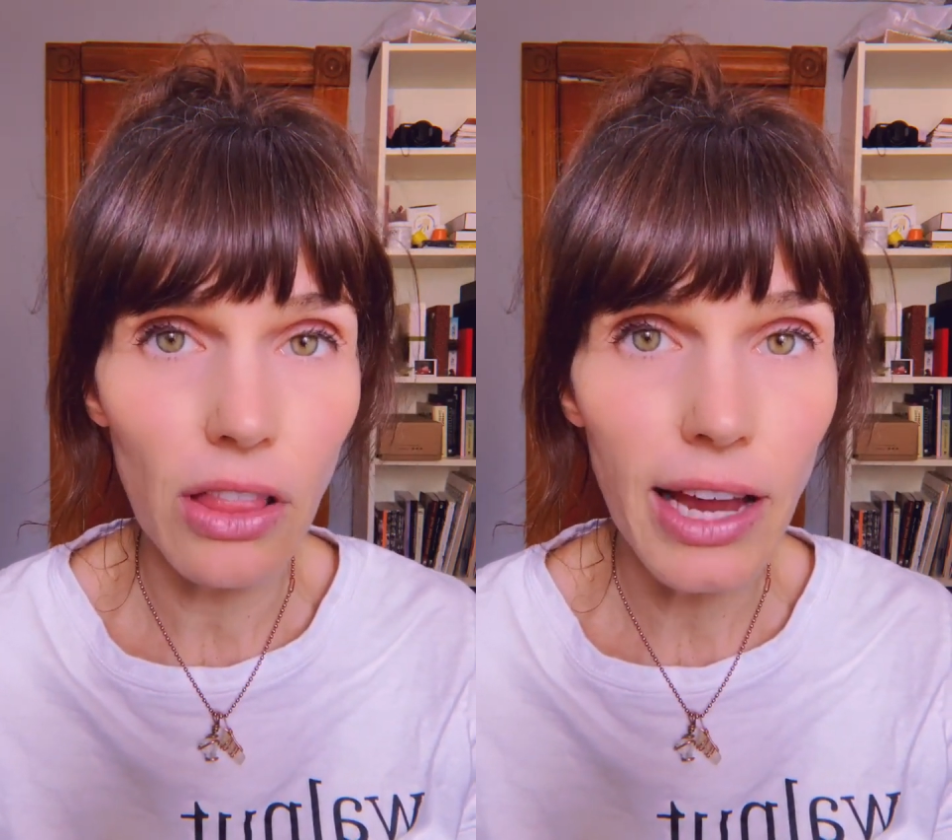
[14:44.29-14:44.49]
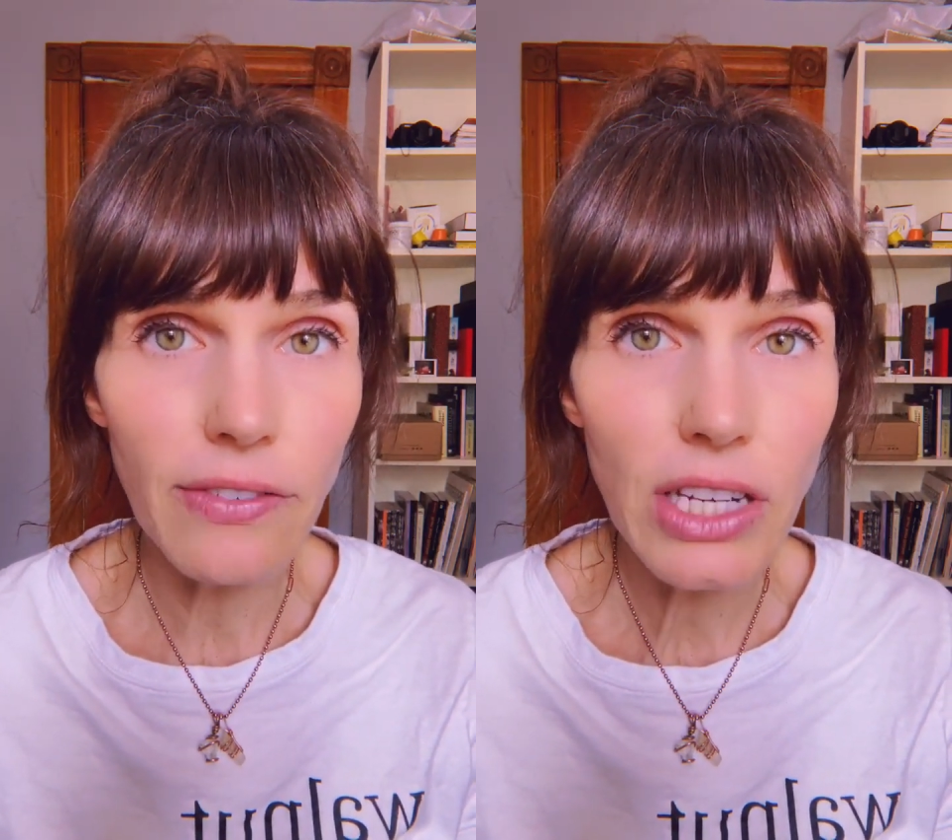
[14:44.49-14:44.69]

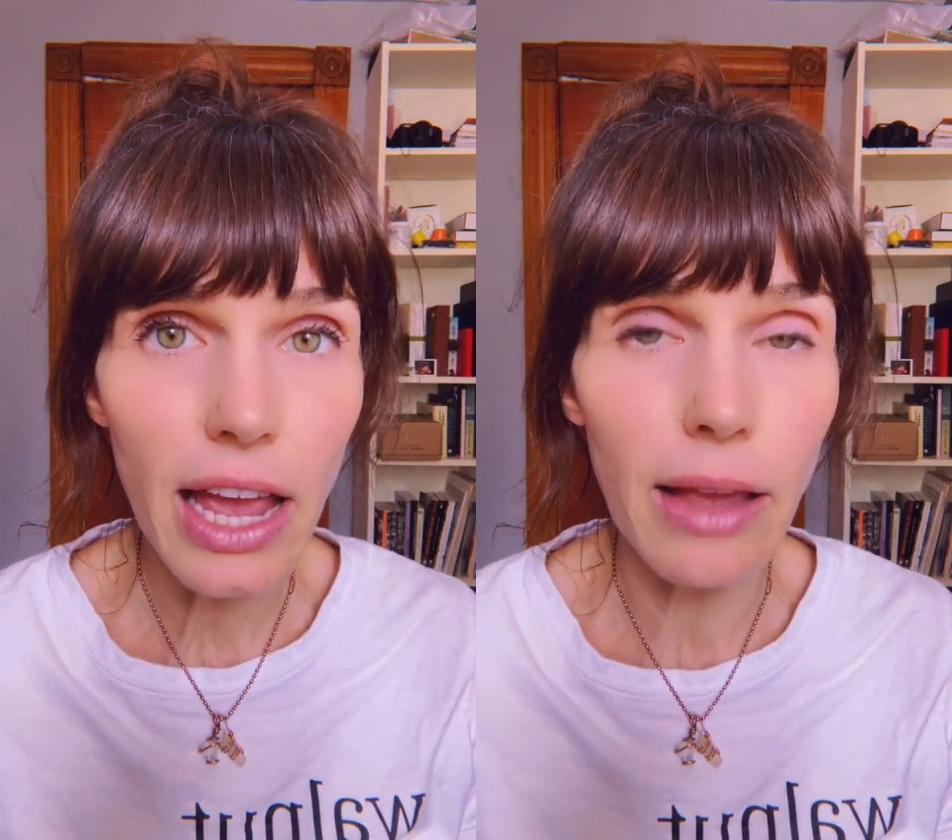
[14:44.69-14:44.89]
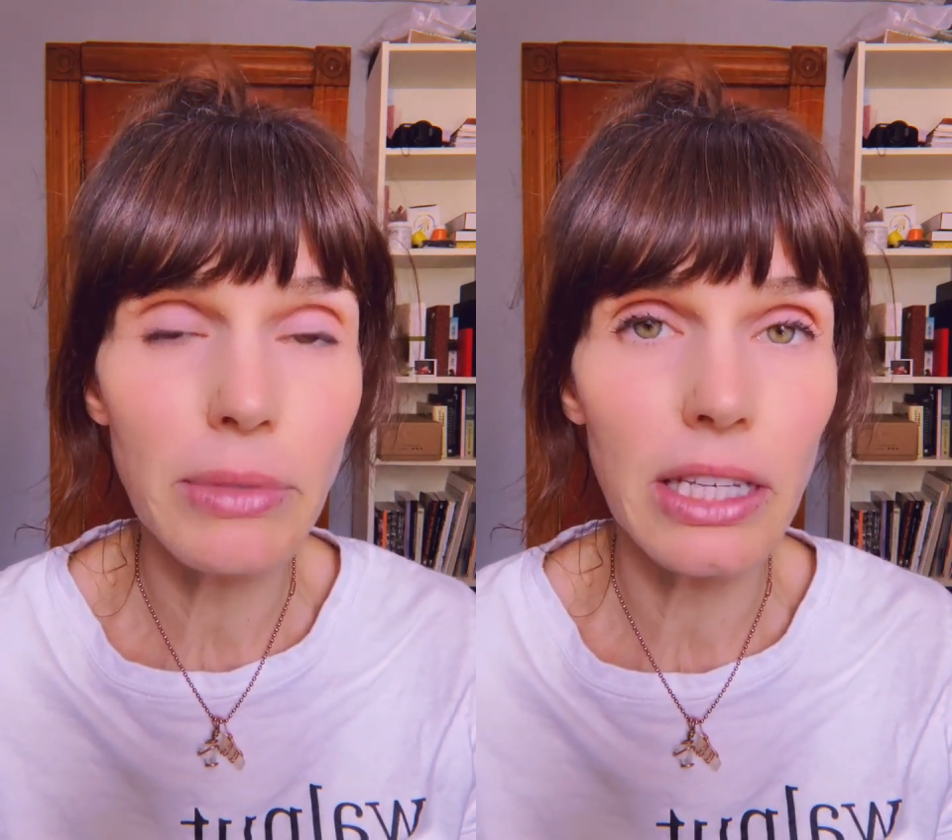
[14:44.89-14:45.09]

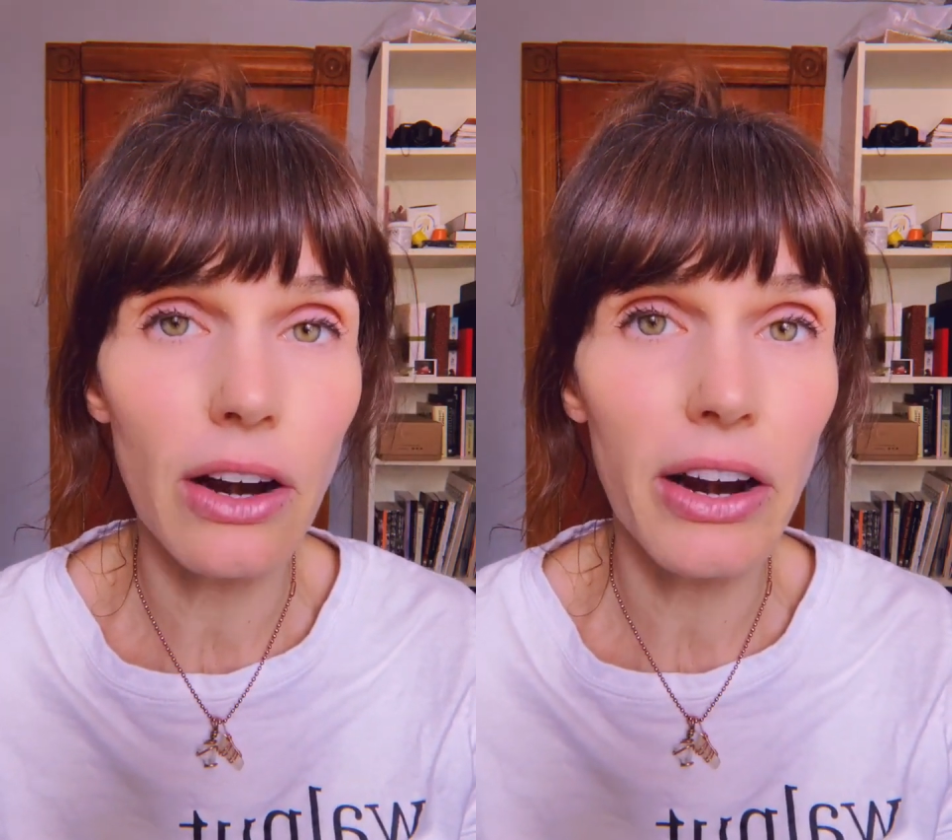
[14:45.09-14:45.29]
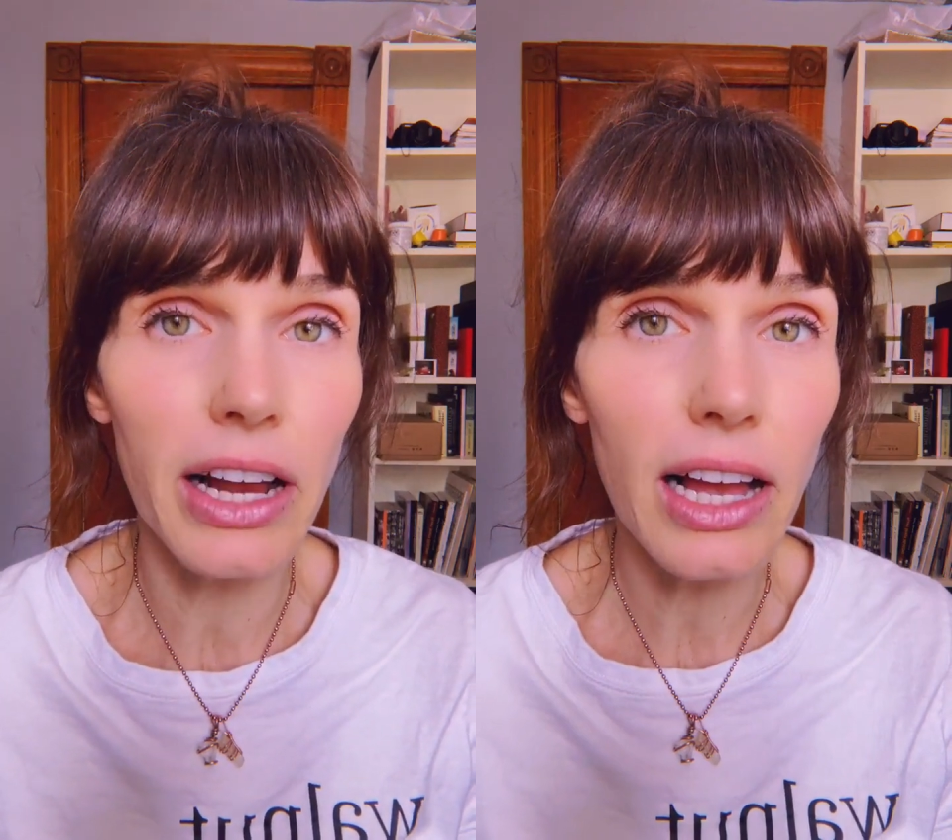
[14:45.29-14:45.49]
lifetimes in
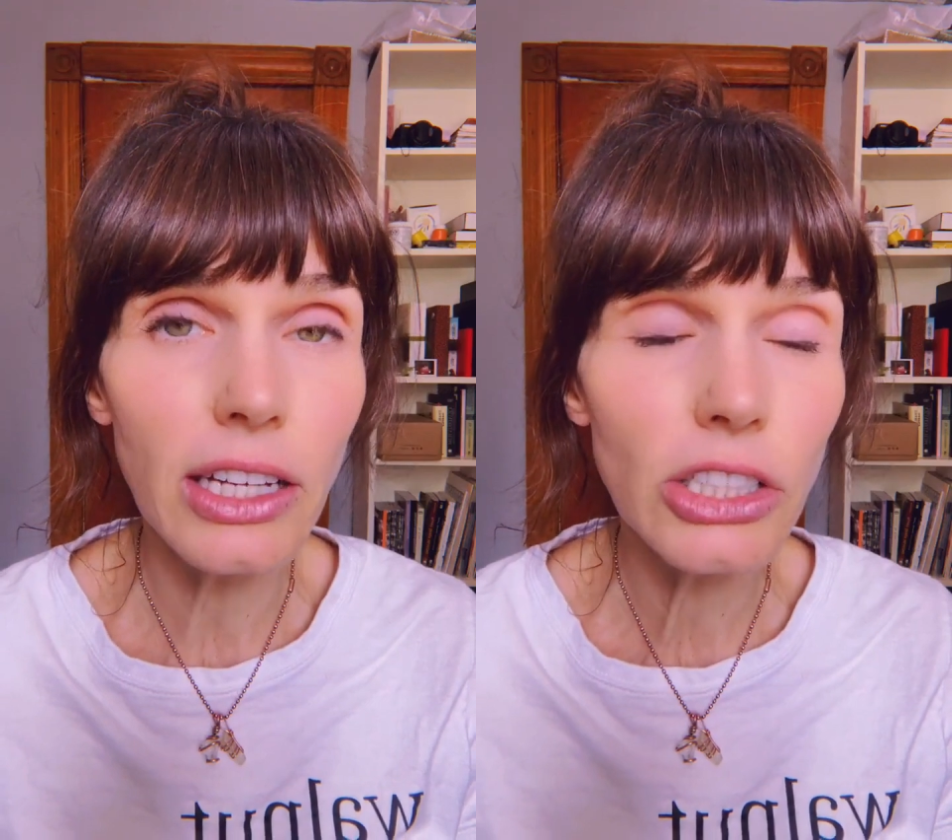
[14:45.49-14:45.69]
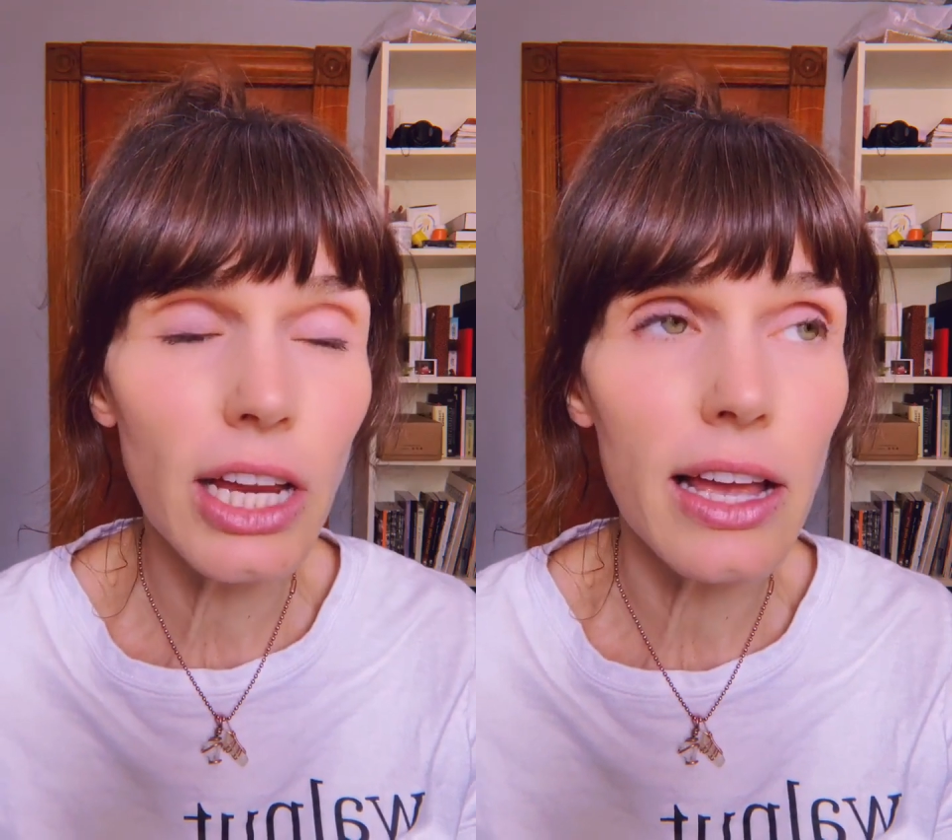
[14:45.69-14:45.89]
our
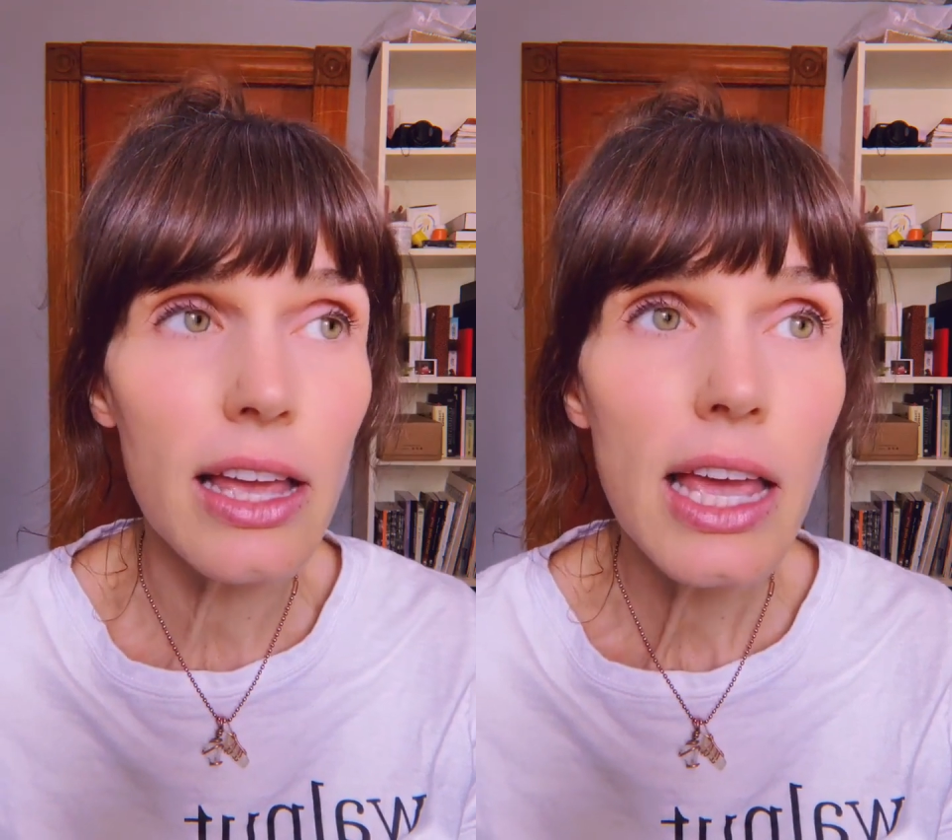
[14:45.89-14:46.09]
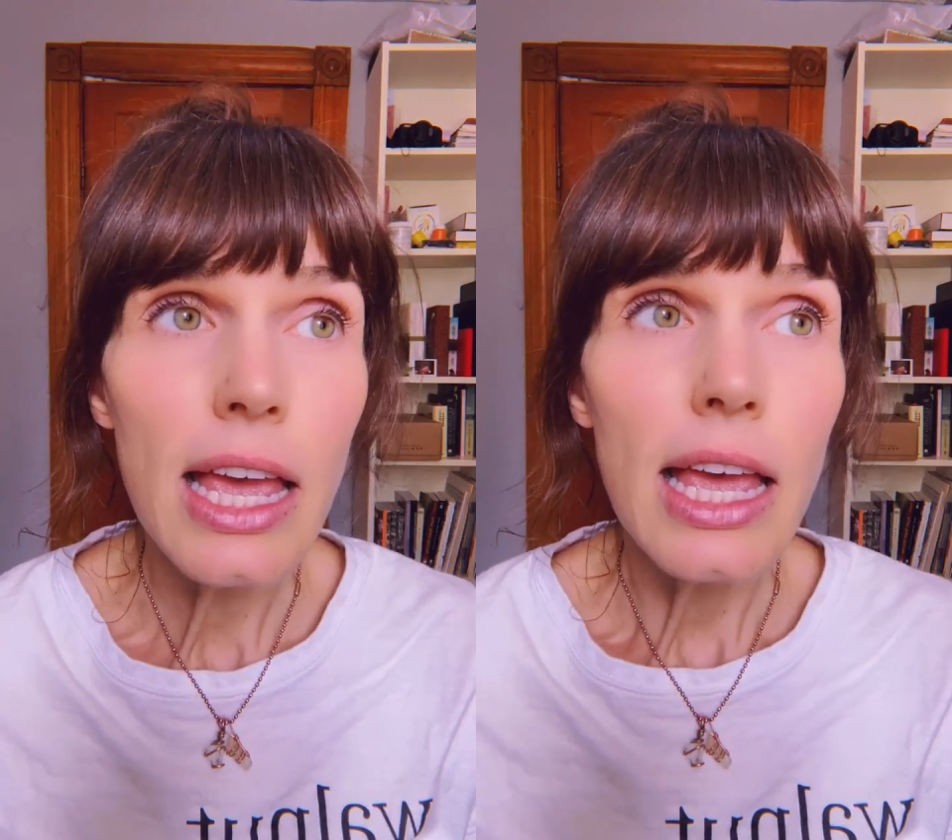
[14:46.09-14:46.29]
Akasha,